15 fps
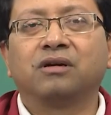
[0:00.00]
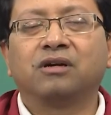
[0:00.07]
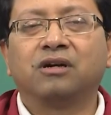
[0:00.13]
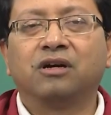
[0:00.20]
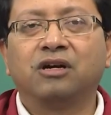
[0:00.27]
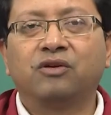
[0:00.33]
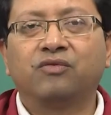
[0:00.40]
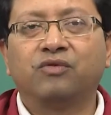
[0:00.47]

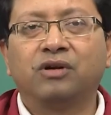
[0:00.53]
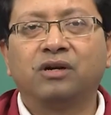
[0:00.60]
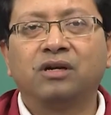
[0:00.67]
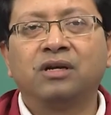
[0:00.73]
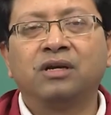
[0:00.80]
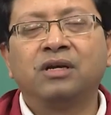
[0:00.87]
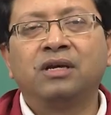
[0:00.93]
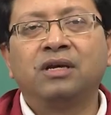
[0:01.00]
GERT 1
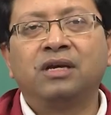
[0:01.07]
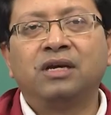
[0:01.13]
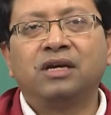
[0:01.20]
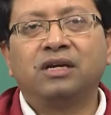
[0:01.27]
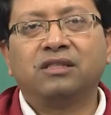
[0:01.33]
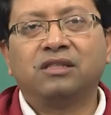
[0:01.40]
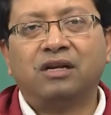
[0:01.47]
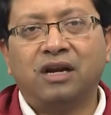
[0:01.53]

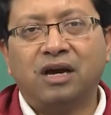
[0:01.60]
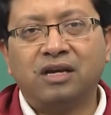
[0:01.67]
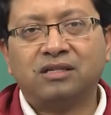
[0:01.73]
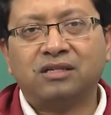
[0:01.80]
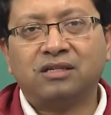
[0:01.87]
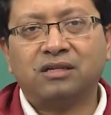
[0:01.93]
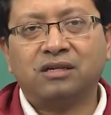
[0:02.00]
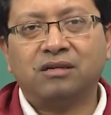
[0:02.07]
in the
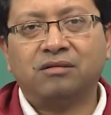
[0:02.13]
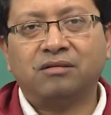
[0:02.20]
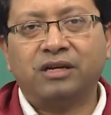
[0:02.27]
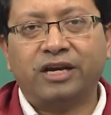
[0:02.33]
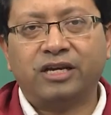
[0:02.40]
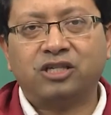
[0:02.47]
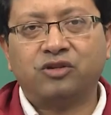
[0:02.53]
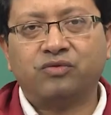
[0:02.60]
last
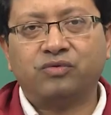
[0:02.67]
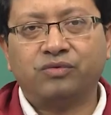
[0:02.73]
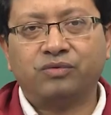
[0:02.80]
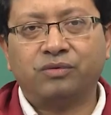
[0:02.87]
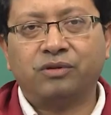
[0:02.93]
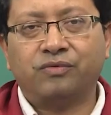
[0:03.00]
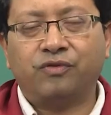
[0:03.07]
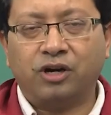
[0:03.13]
lecture, which
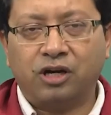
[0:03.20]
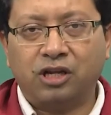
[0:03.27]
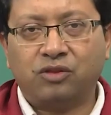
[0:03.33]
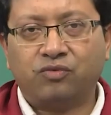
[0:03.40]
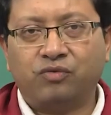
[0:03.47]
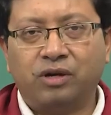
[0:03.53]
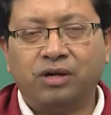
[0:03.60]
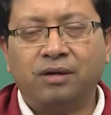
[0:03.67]
is the
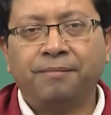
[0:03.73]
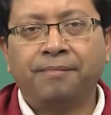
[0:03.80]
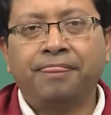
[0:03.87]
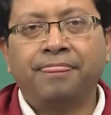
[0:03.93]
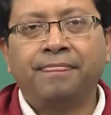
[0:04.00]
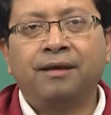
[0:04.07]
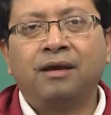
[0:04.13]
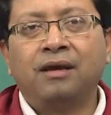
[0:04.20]
40th one,
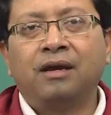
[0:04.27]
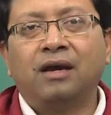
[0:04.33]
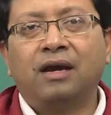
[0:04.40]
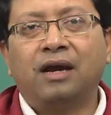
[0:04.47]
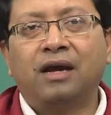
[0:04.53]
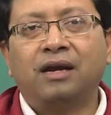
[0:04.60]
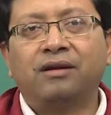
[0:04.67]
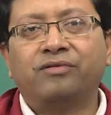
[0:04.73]

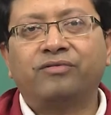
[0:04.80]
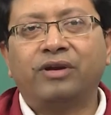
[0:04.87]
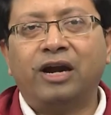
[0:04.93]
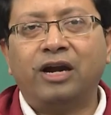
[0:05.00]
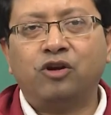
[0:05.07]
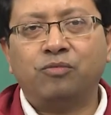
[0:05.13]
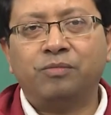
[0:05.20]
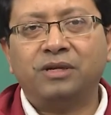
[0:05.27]
and
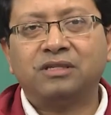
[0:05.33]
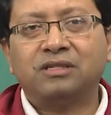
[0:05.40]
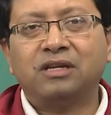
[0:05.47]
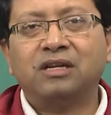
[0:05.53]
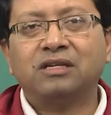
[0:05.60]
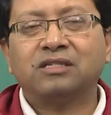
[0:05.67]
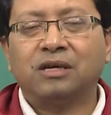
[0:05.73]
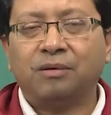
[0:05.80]
try to
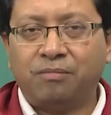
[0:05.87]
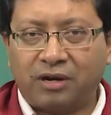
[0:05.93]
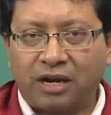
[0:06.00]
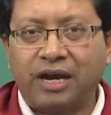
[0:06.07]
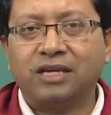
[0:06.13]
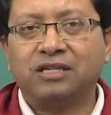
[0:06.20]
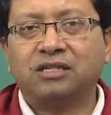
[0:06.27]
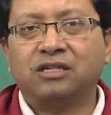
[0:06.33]
basically
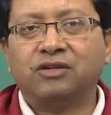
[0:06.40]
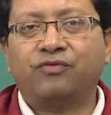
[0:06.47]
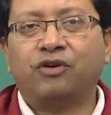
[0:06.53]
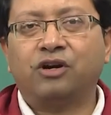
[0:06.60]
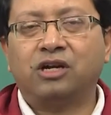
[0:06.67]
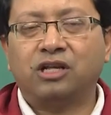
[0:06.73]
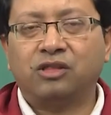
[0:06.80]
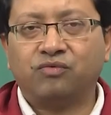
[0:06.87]
summarize in the
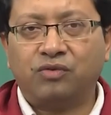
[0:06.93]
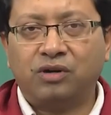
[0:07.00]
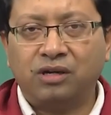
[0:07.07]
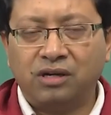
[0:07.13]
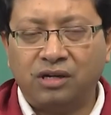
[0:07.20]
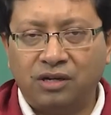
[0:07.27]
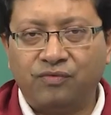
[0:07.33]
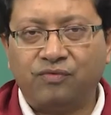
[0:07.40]
40th one
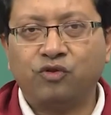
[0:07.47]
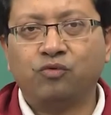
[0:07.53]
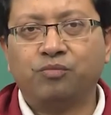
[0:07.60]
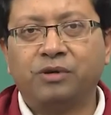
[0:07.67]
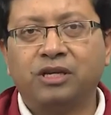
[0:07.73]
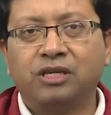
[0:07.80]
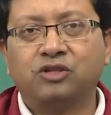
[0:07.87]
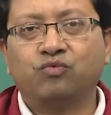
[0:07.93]
in few
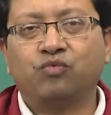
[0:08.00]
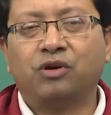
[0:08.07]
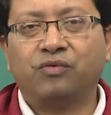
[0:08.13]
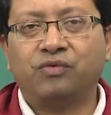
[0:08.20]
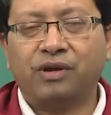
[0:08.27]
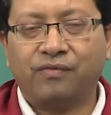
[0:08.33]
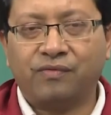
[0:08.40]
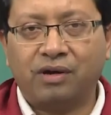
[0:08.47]
minutes what
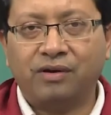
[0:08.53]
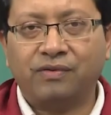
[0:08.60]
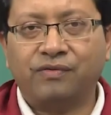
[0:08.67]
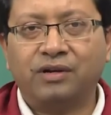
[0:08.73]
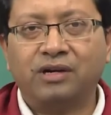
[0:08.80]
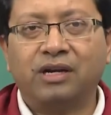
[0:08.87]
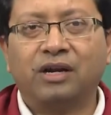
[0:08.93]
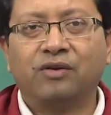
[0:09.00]
we have
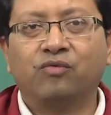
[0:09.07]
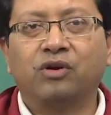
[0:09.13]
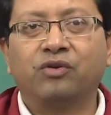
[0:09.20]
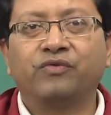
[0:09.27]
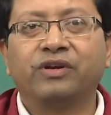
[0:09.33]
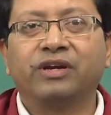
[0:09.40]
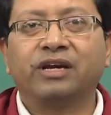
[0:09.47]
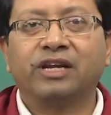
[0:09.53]
covered and
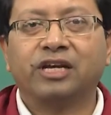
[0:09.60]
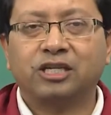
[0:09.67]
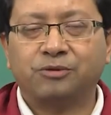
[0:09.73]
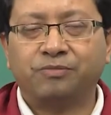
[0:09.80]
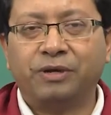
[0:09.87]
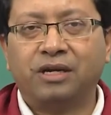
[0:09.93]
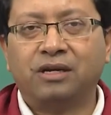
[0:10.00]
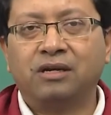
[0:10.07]
what we can
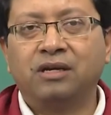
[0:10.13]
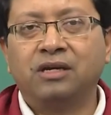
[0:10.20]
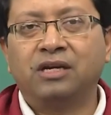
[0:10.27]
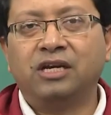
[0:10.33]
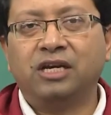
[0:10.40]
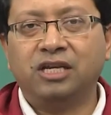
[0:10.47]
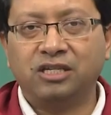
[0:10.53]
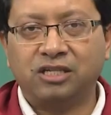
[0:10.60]
expect
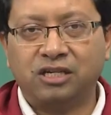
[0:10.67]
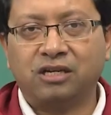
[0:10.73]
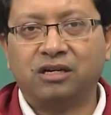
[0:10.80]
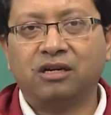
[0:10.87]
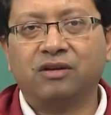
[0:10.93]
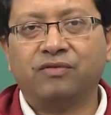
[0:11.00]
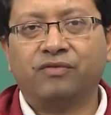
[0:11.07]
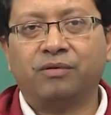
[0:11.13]
in
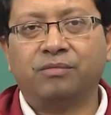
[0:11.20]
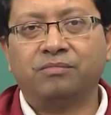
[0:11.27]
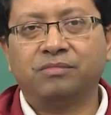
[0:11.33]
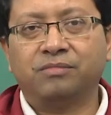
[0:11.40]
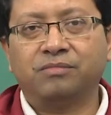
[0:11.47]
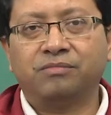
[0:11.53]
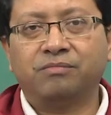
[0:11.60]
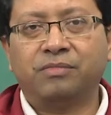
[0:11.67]
general from
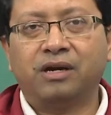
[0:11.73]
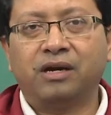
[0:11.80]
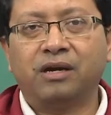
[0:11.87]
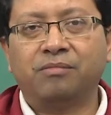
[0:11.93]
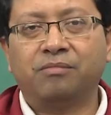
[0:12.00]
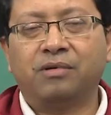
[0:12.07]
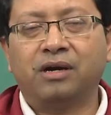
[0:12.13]
by